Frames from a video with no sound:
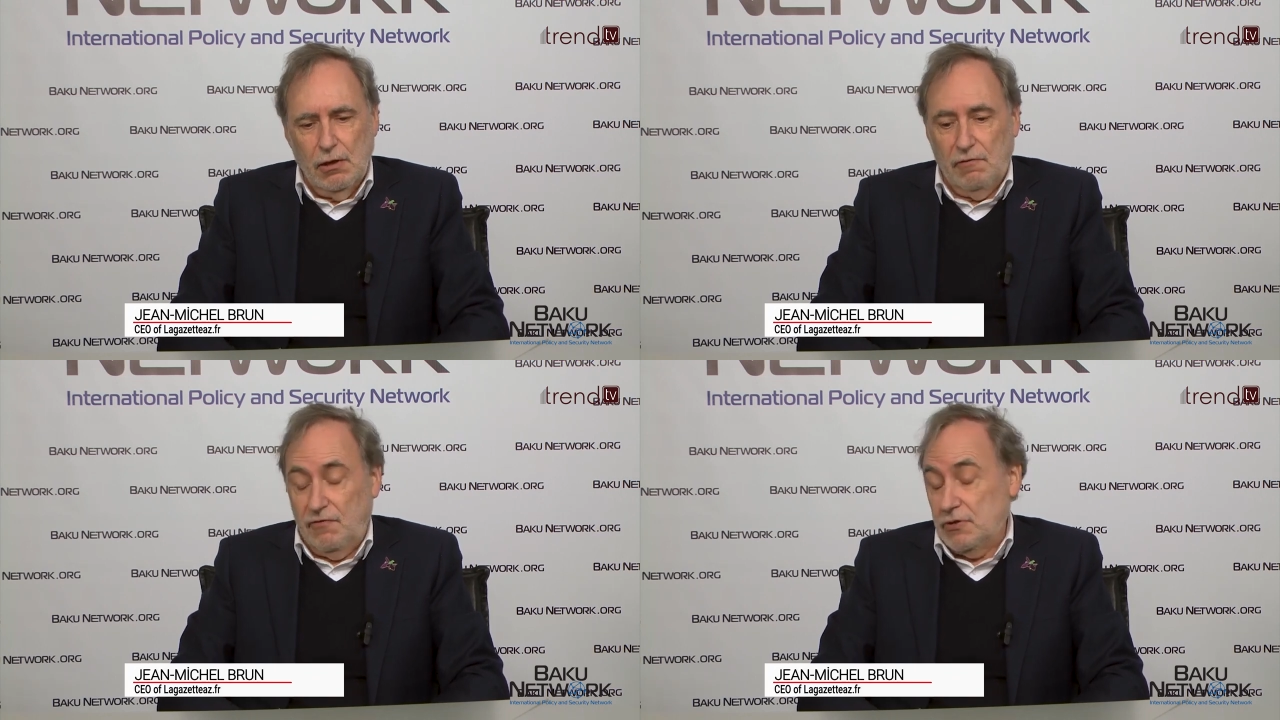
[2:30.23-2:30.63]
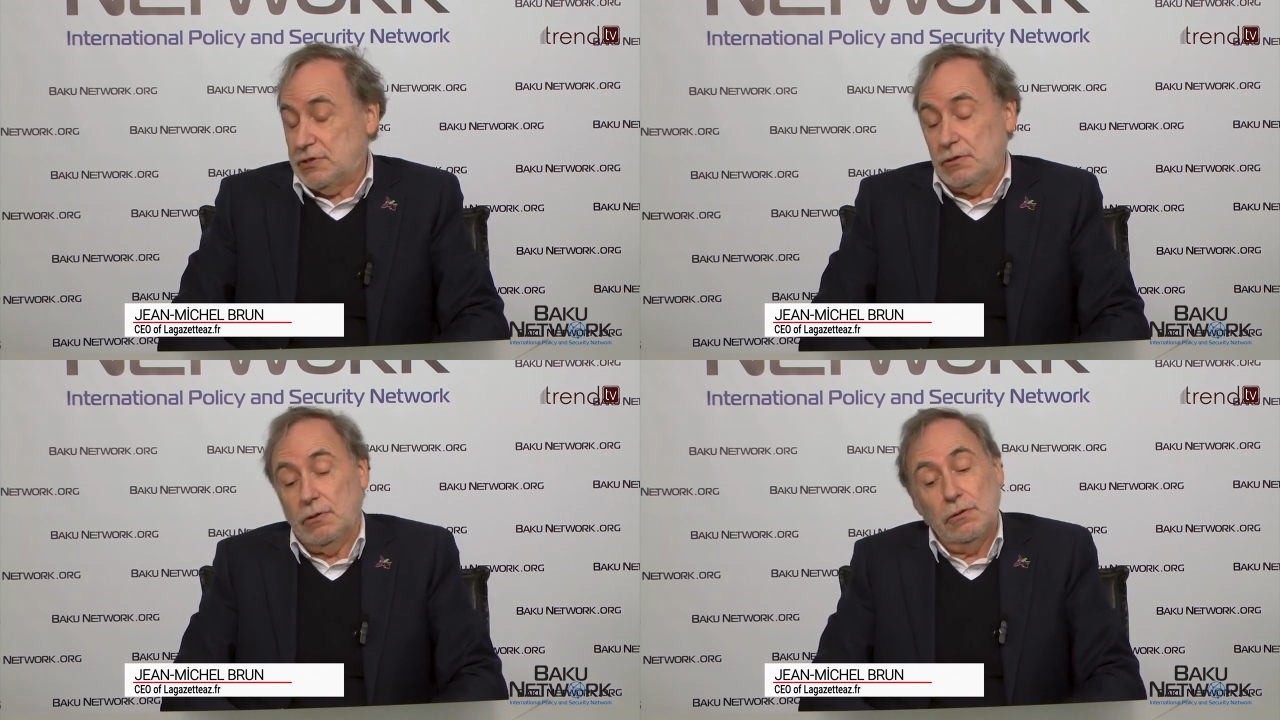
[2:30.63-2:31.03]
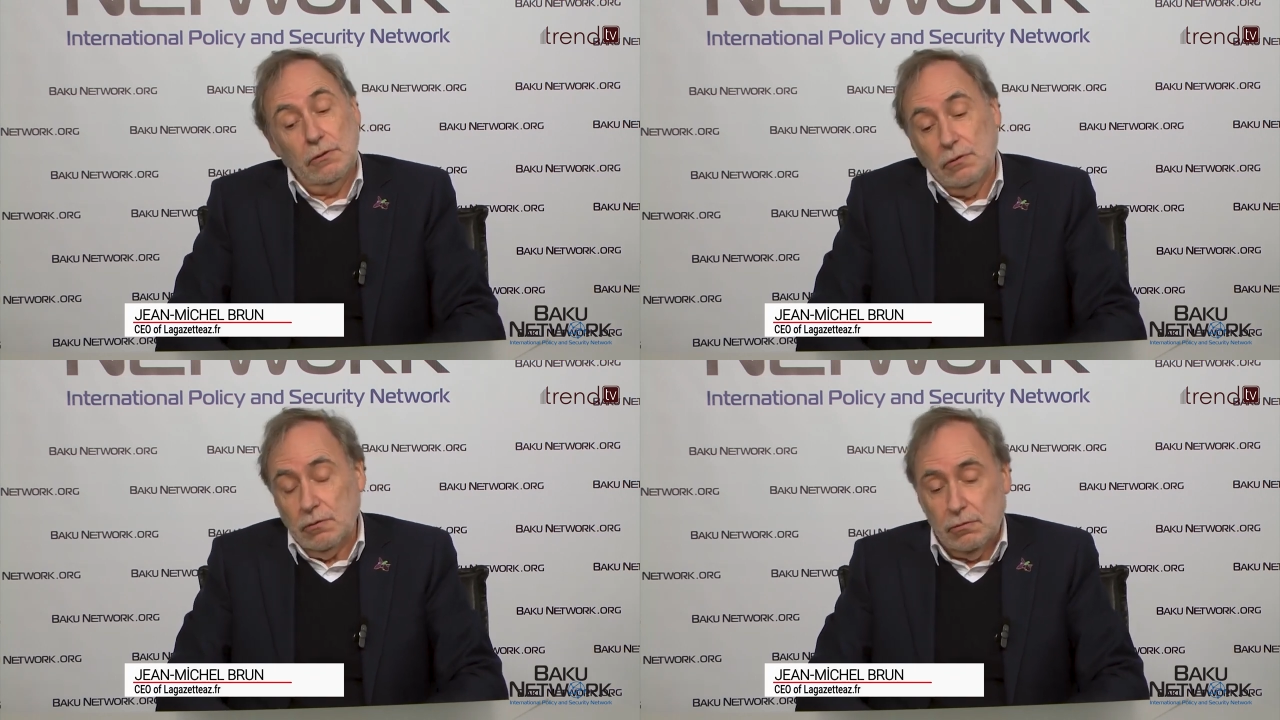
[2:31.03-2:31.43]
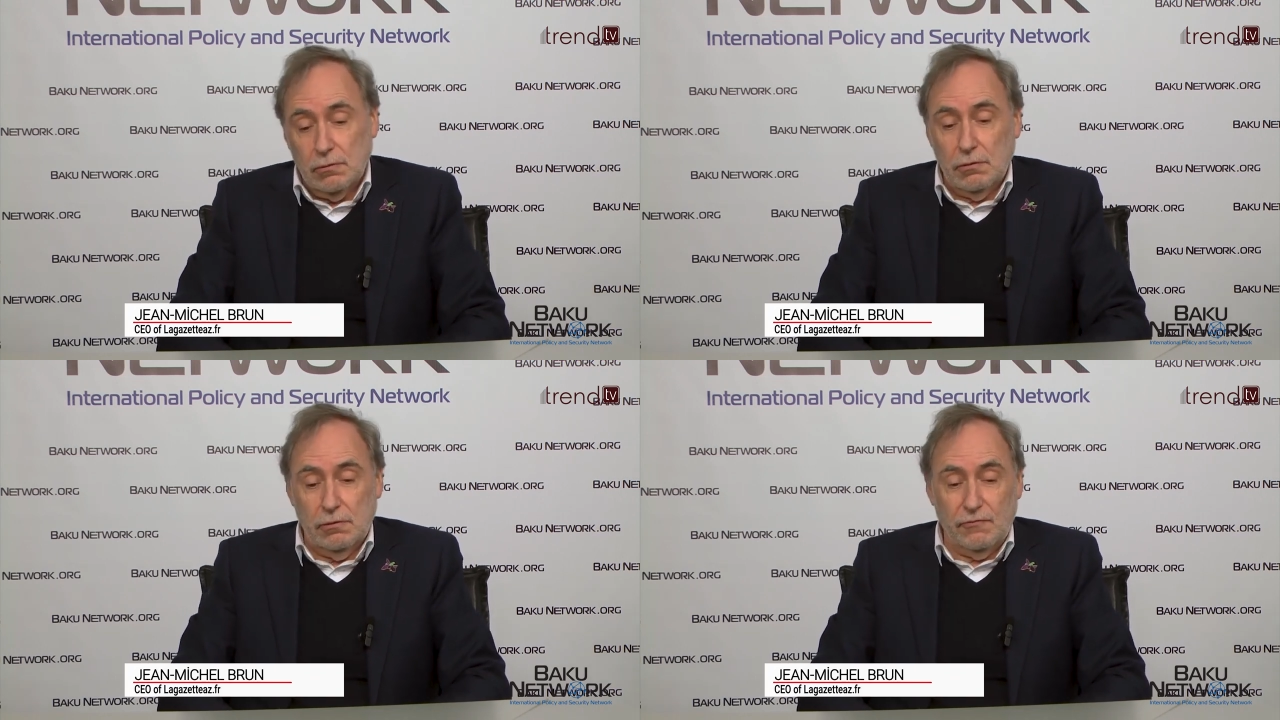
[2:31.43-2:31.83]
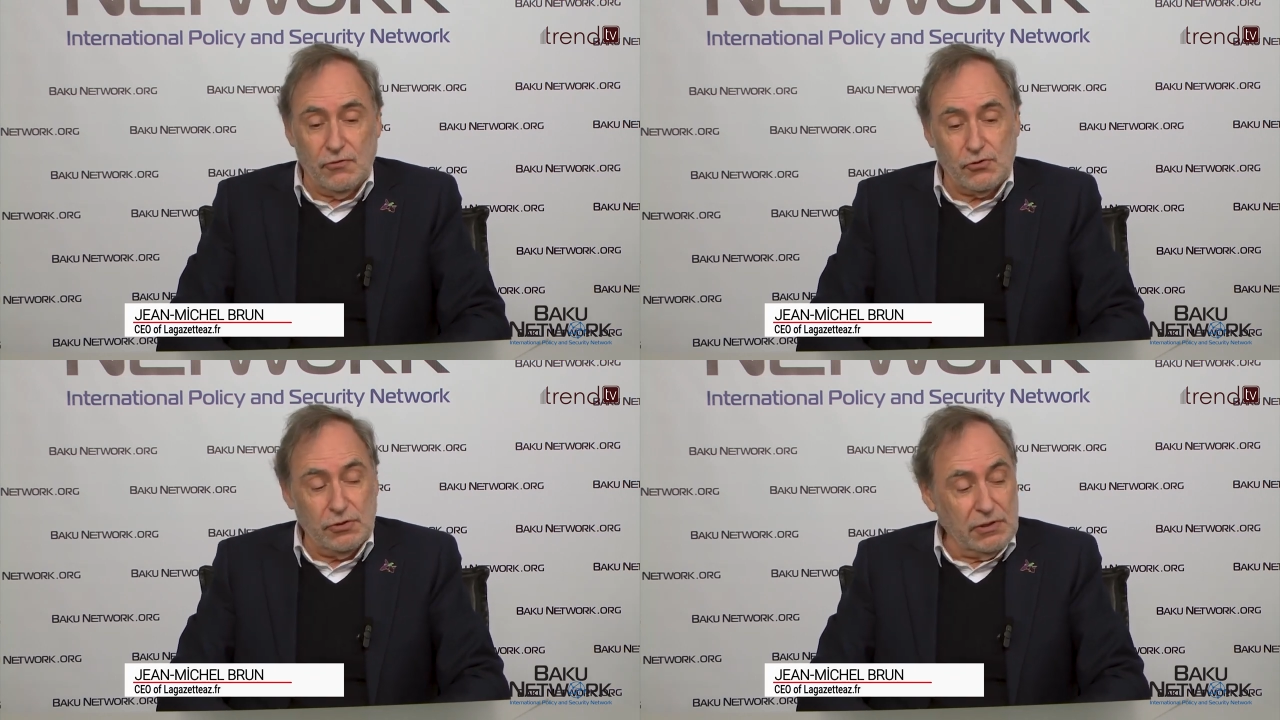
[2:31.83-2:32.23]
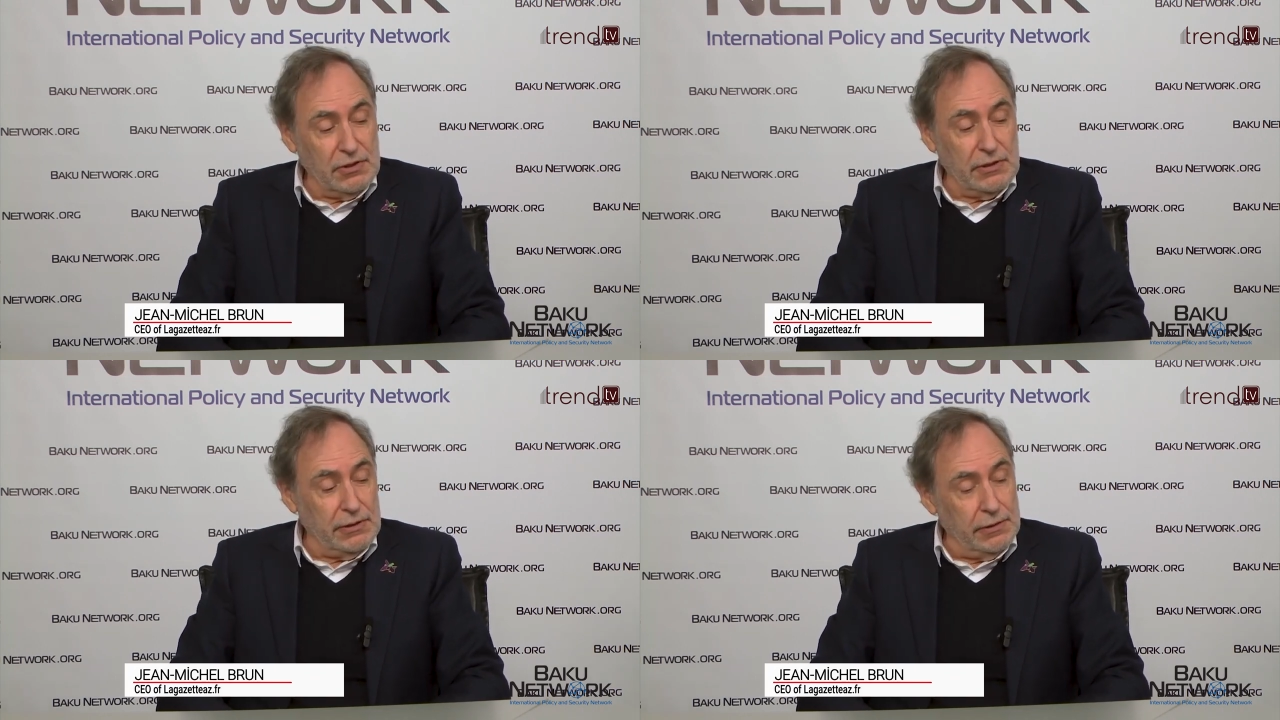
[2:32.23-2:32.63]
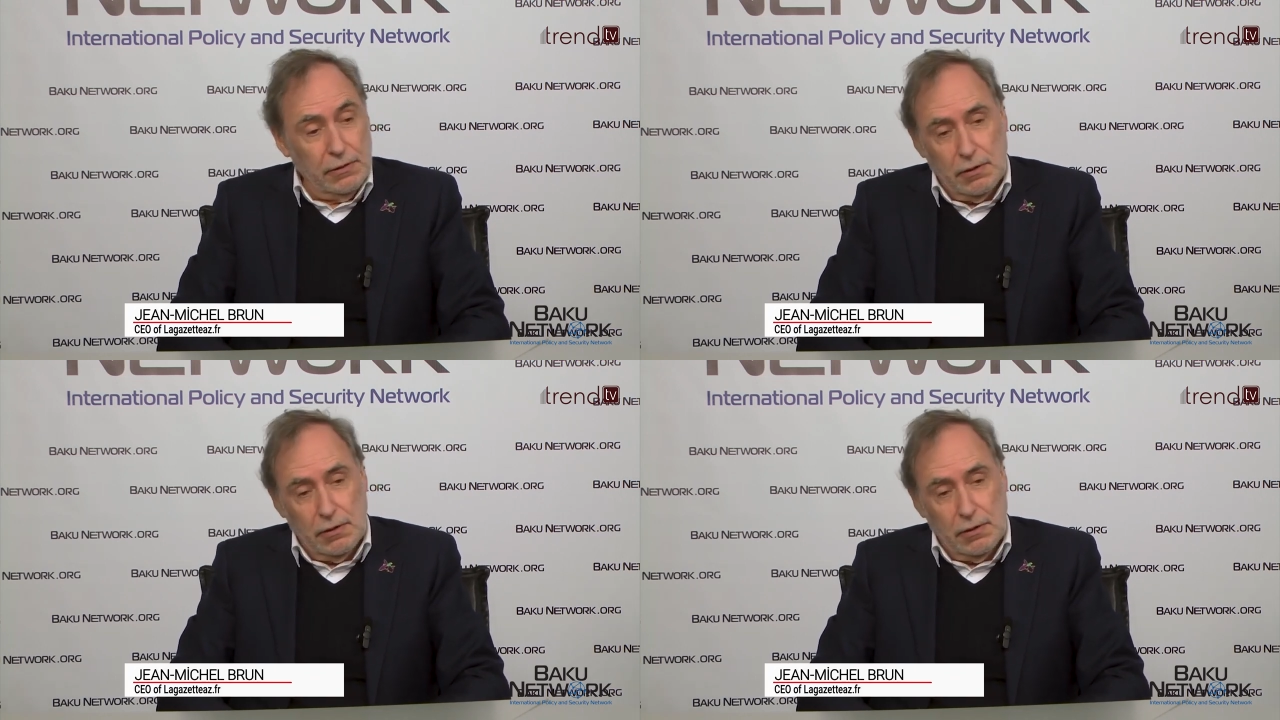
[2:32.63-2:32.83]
The first, unfortunately,